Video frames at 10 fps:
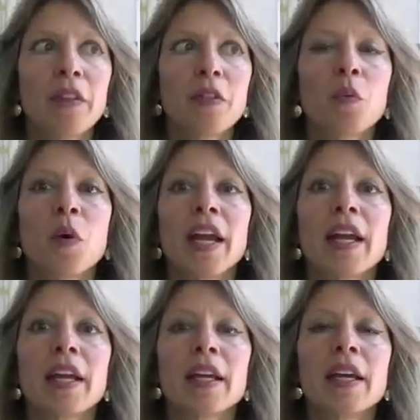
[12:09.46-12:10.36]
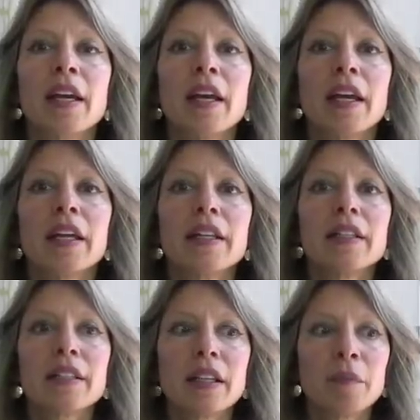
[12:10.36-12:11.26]
and the way it
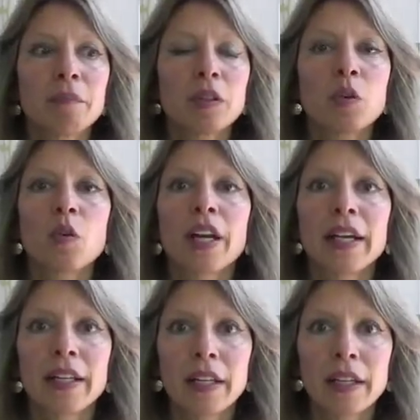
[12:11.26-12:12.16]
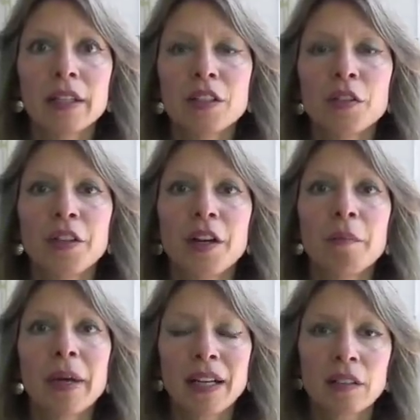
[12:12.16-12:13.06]
is employed into their
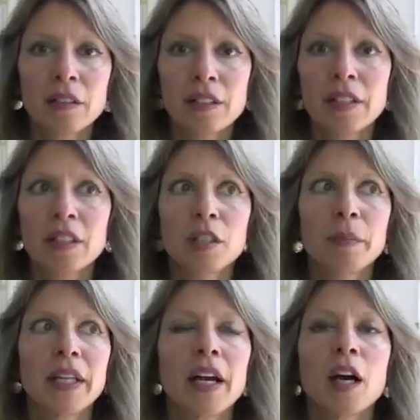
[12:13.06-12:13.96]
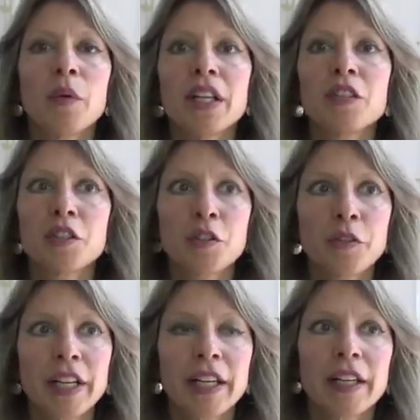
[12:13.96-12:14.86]
medical system and how it is
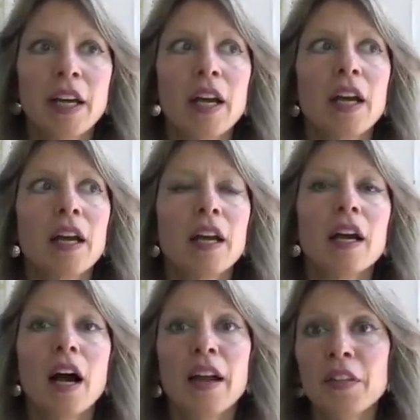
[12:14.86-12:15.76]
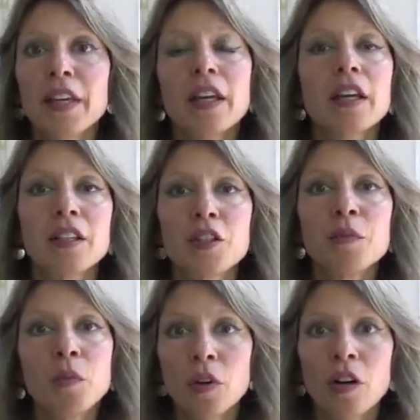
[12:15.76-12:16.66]
treated, I think it can
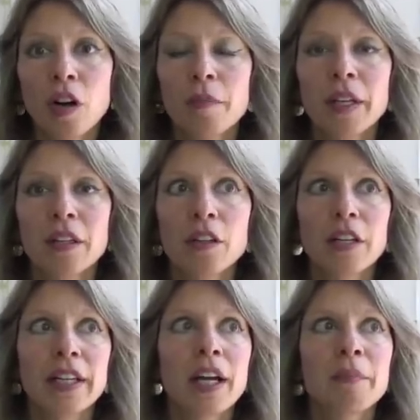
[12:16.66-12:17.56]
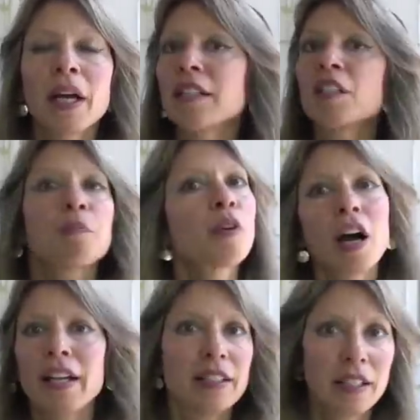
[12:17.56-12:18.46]
do more harm than good. And I'm not
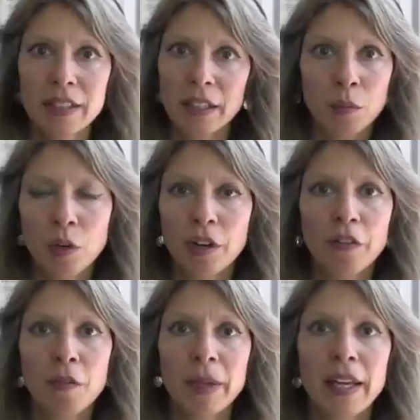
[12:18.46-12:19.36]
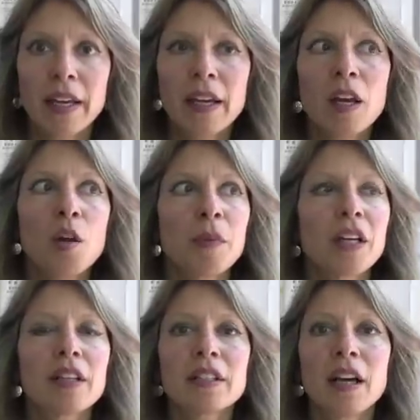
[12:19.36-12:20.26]
surprised it didn't work for me
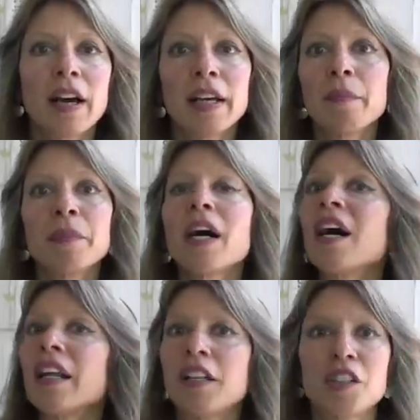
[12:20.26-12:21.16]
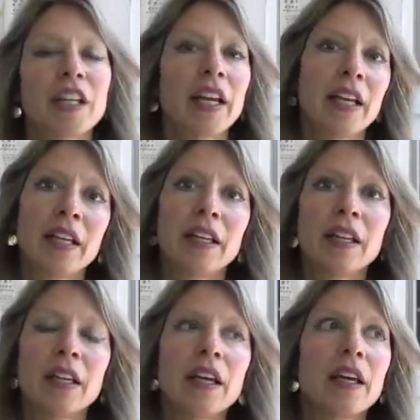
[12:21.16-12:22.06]
because I am not educated
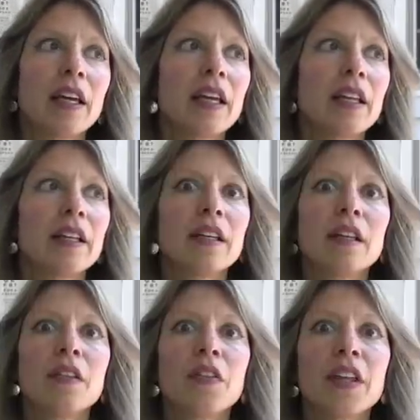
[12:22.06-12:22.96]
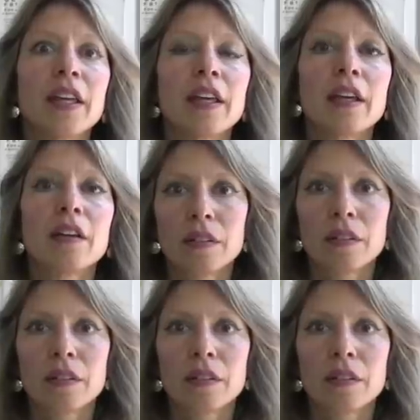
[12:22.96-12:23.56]
in the